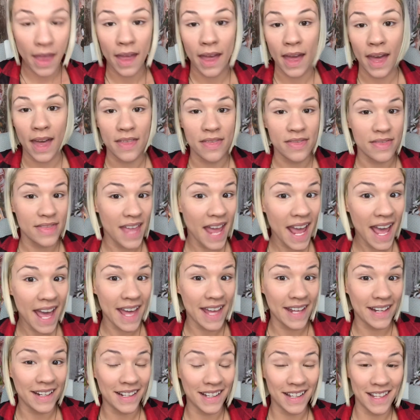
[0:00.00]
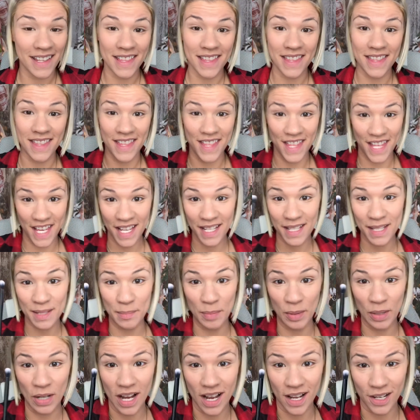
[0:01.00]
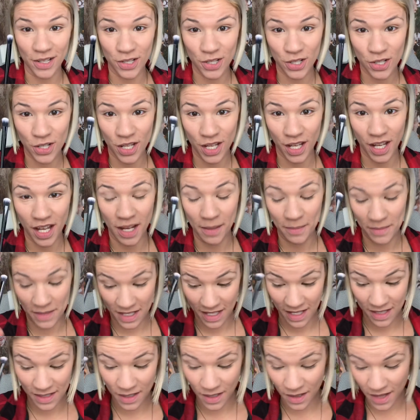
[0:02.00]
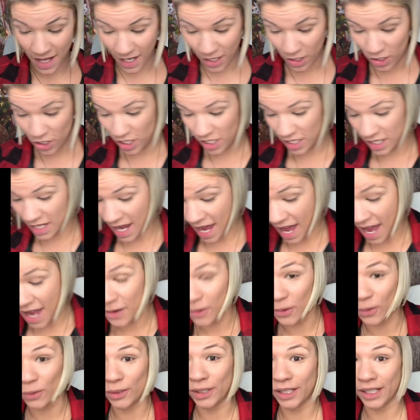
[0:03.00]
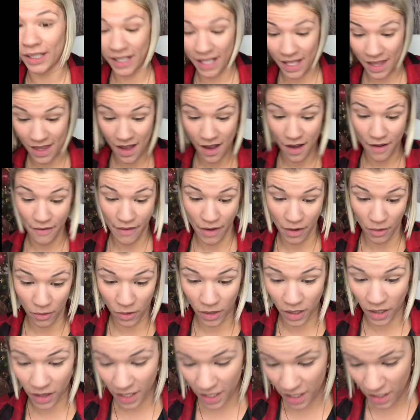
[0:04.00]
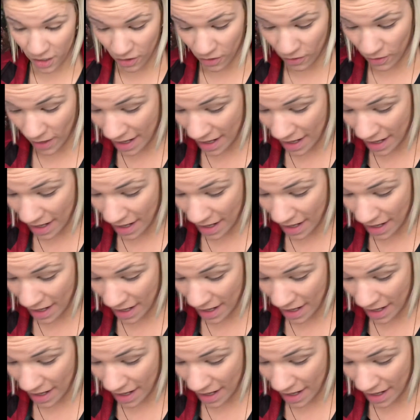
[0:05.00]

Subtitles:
And then this brush that comes in this collection, I really love. I really do.